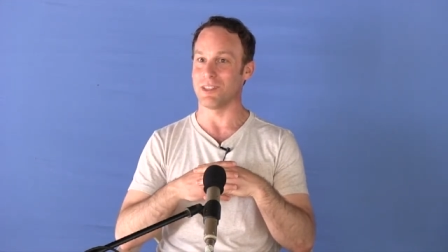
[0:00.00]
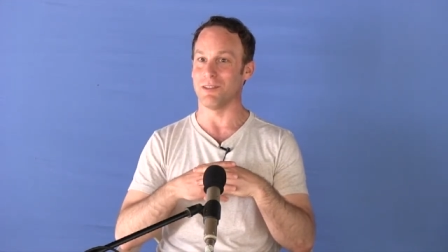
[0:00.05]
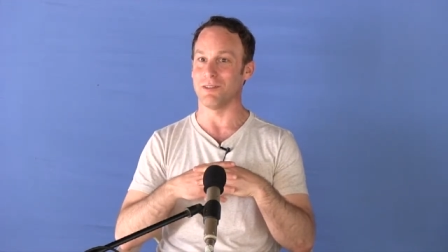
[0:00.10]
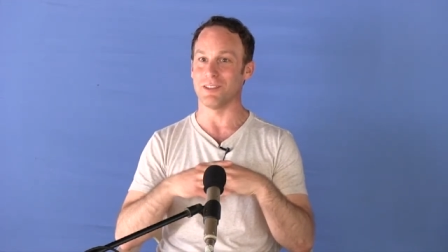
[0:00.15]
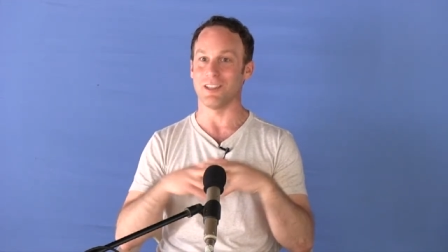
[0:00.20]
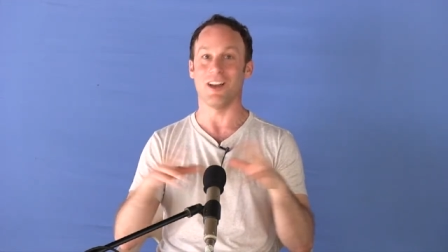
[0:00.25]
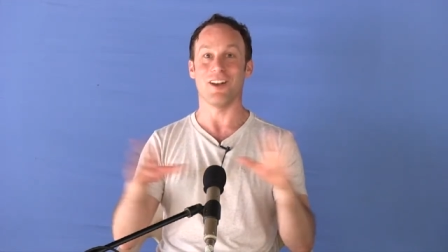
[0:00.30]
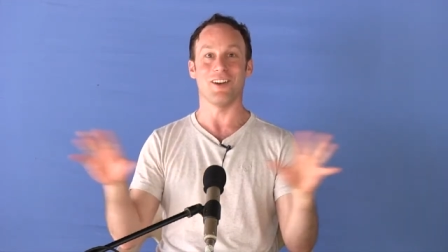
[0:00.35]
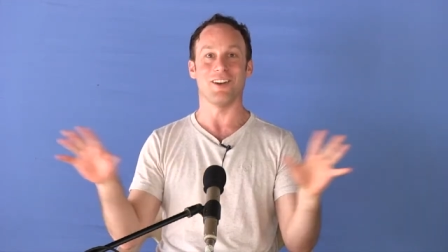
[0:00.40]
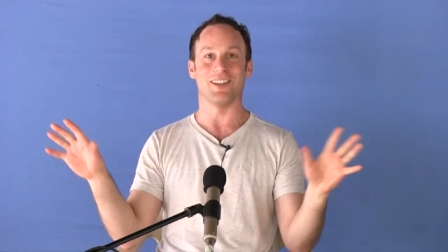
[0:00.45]
I
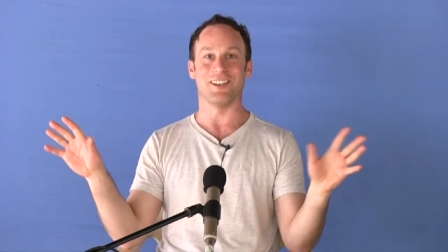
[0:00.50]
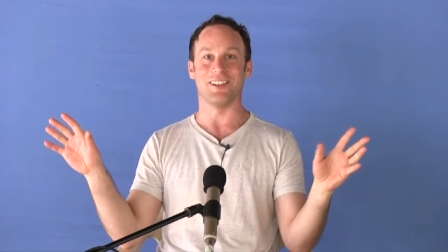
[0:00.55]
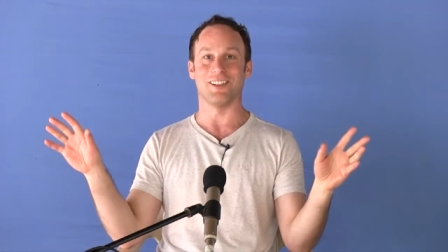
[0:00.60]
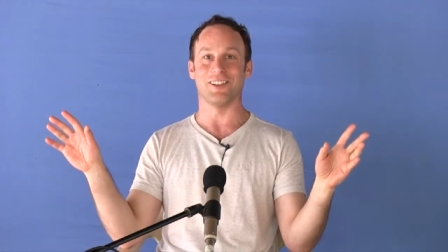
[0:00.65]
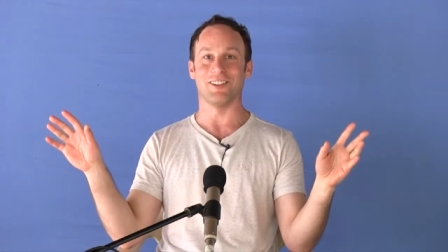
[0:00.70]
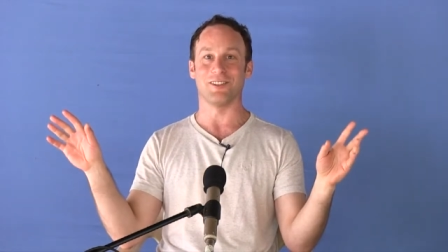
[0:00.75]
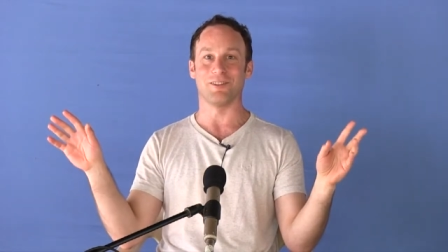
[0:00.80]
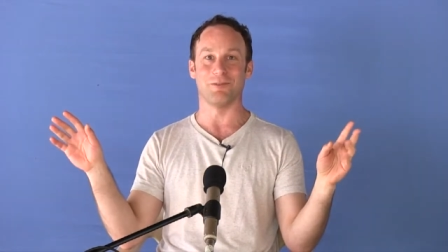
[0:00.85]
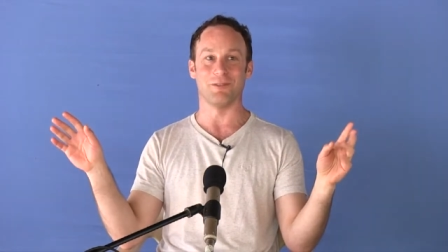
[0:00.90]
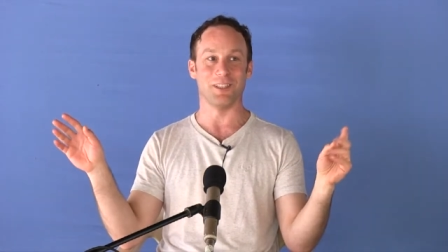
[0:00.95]
was, oh, I
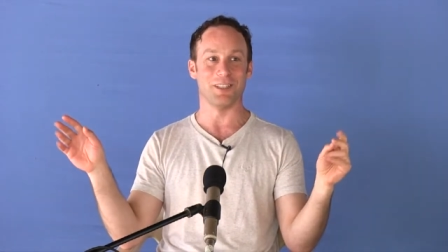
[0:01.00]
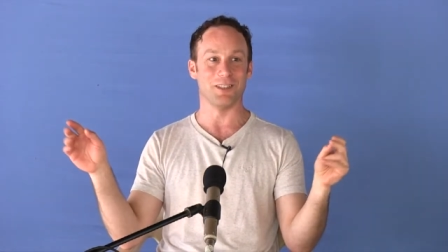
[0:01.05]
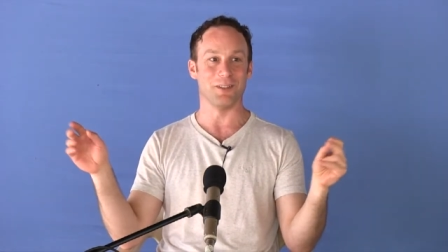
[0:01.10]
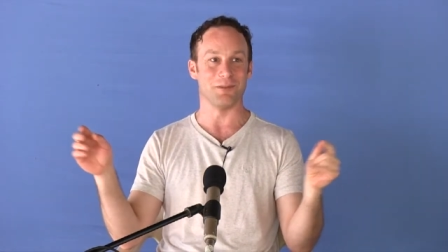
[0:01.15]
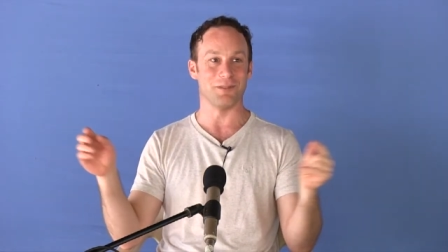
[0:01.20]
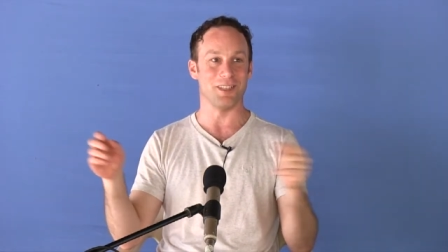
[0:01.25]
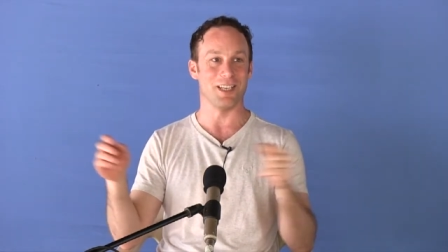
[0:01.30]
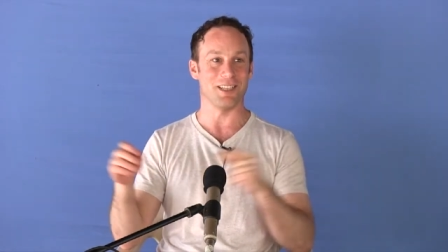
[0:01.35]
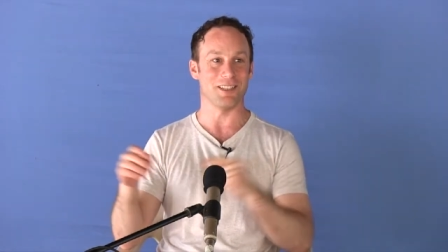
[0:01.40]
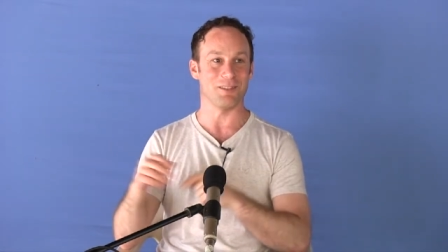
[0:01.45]
got rid
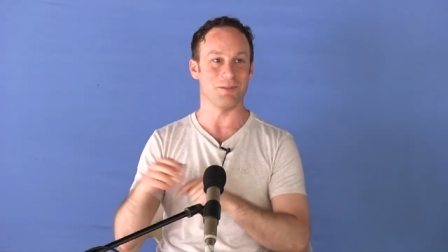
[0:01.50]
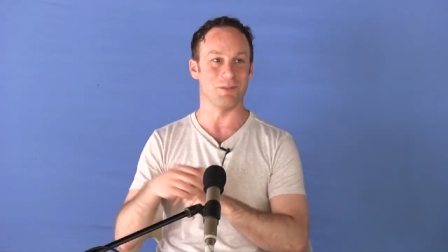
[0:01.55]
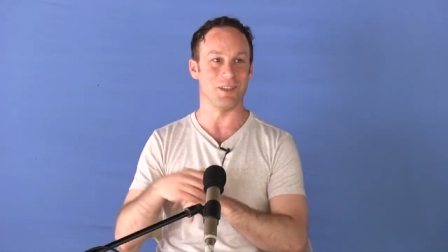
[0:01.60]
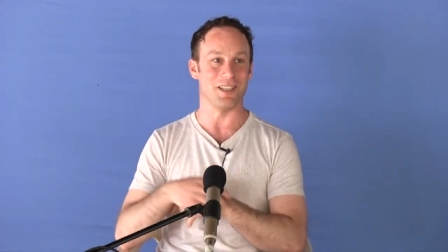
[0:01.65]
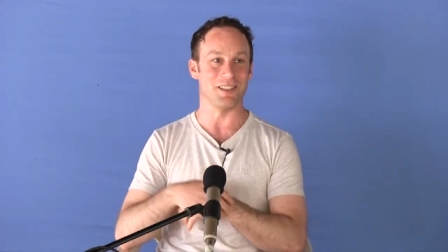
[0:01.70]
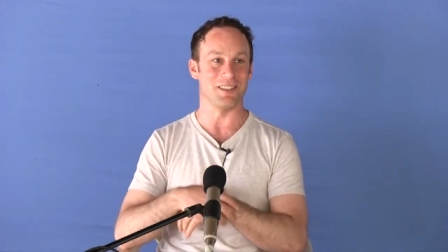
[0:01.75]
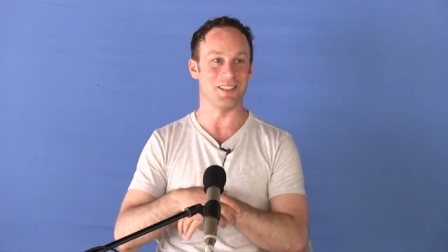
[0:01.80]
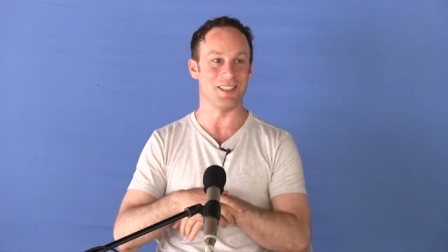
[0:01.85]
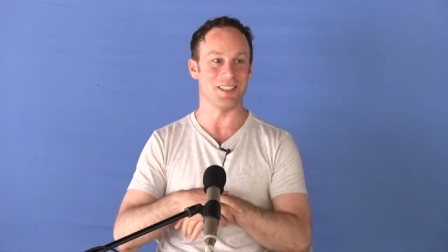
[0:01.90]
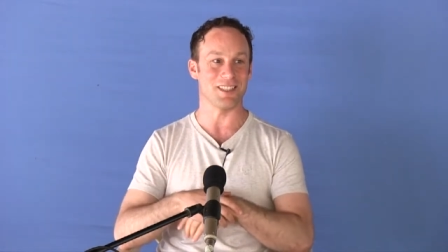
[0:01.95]
of that
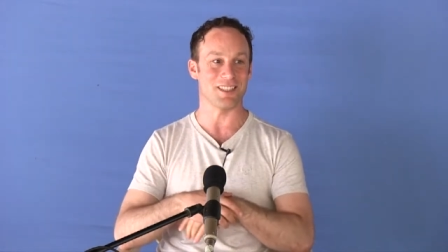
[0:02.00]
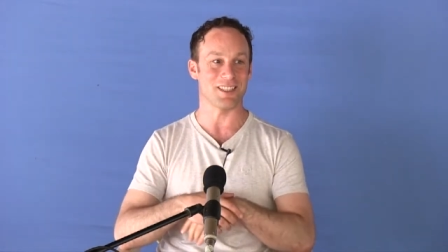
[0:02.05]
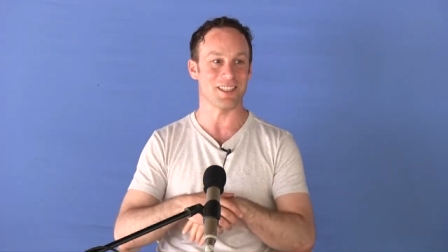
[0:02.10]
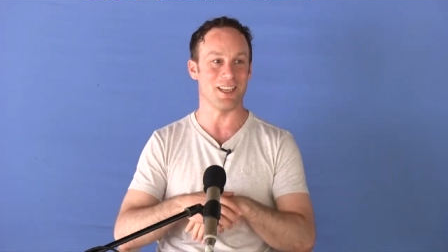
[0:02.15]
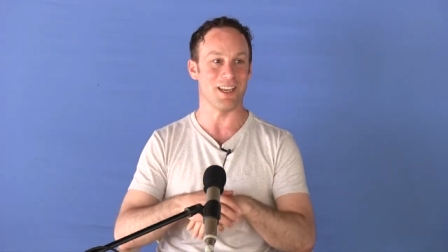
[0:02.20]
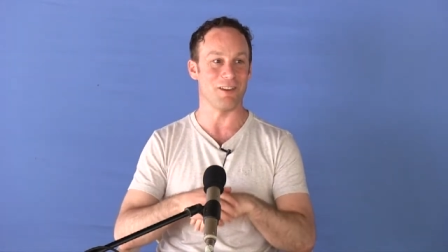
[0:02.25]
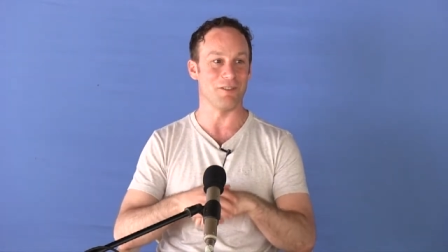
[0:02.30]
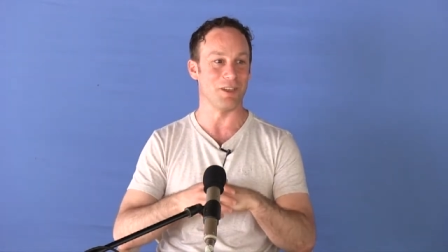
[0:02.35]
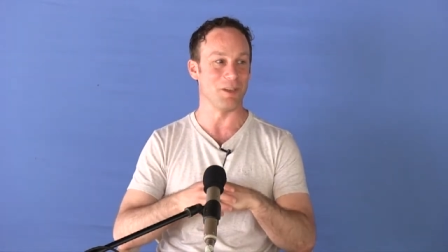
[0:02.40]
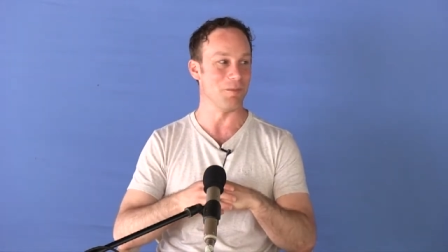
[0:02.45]
one, this
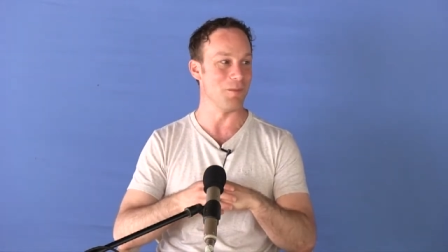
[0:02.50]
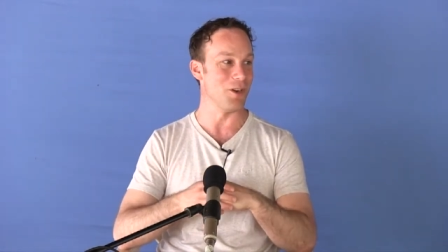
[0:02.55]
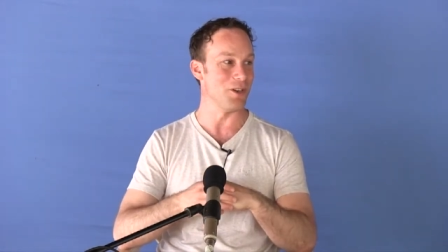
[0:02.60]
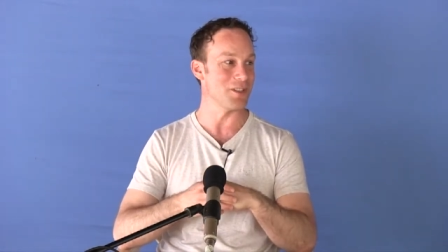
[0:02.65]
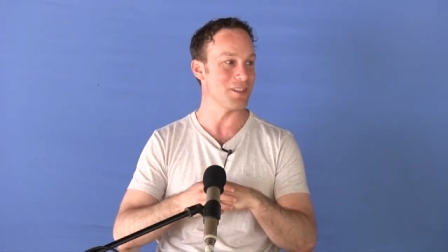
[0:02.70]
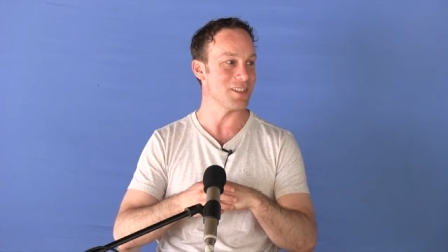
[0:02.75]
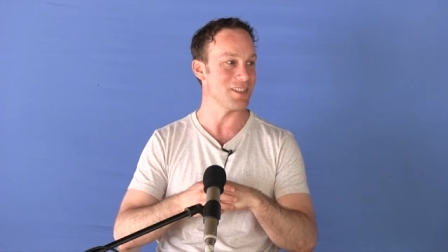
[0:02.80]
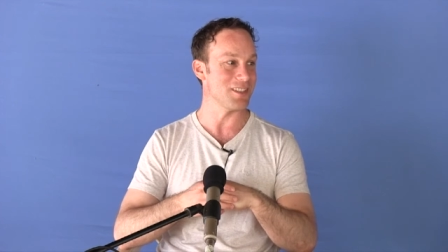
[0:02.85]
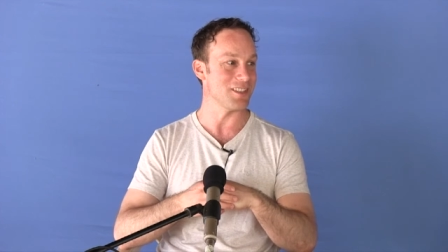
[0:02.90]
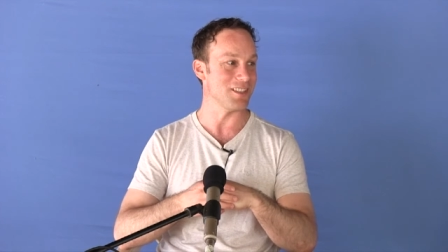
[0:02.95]
scary
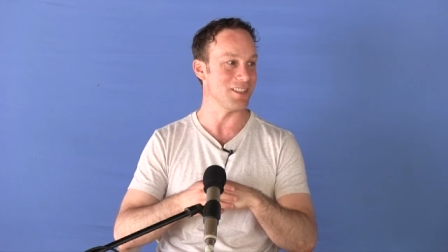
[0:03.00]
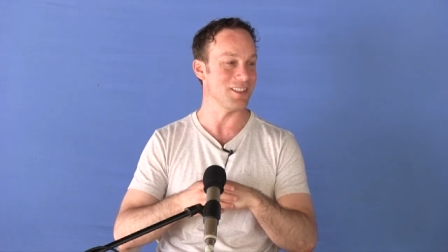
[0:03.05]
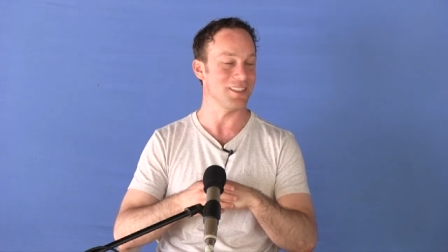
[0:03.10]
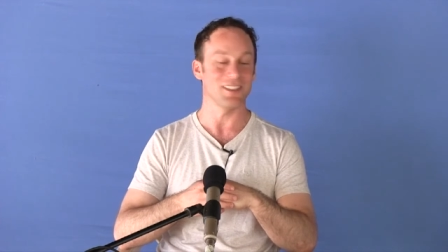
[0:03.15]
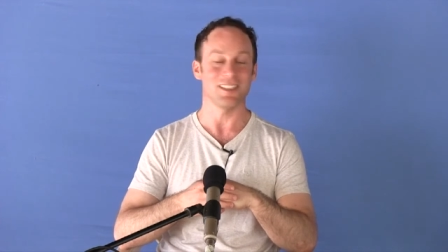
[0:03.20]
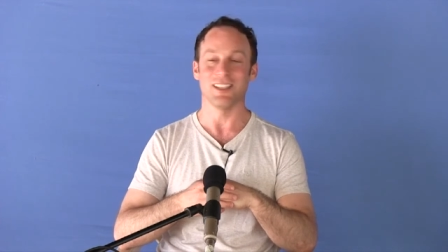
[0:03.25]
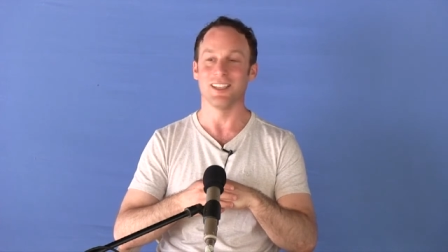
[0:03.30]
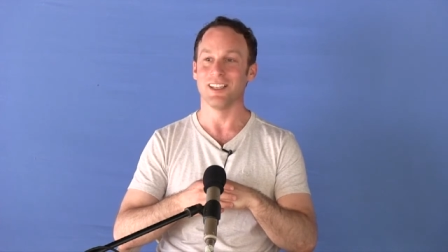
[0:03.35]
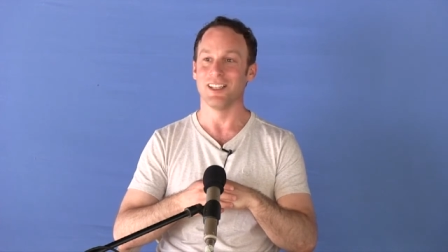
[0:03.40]
monster.